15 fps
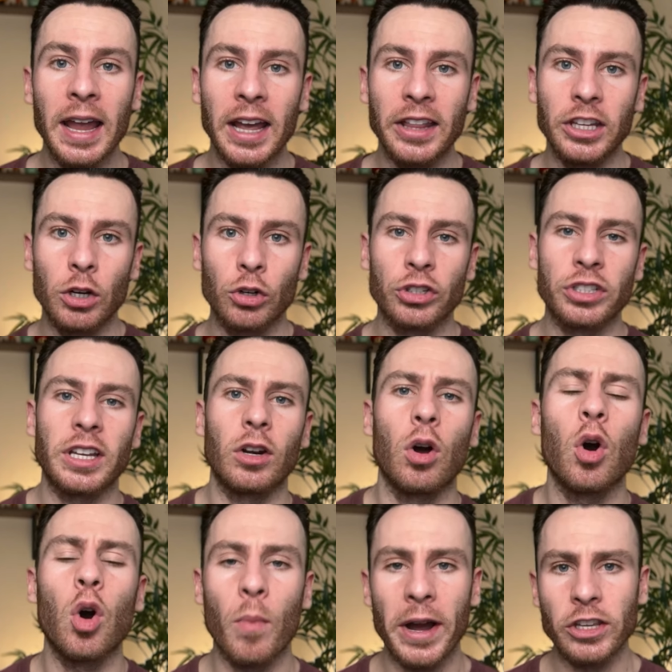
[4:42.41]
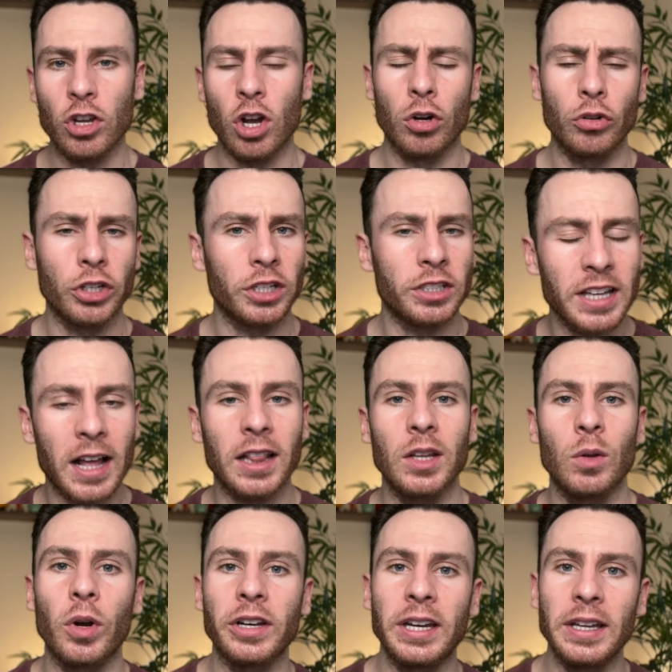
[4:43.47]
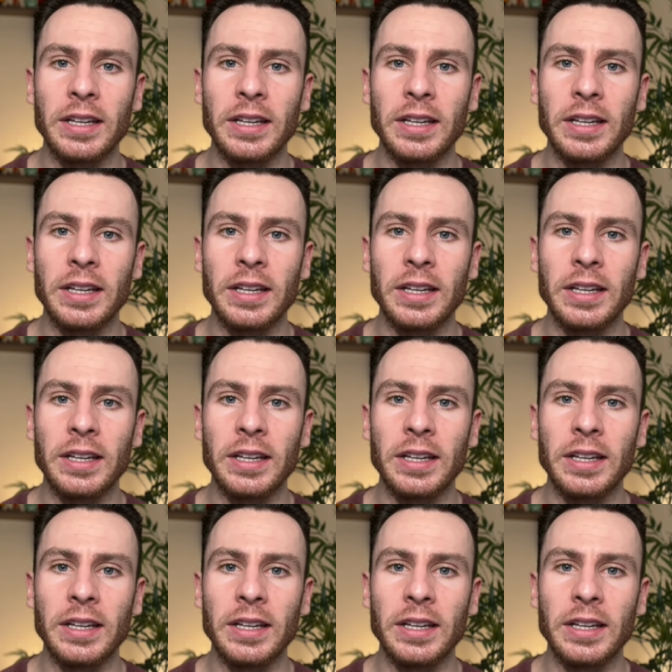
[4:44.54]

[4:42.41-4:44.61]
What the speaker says: and the owner's saying, oh, my dog knows exactly what he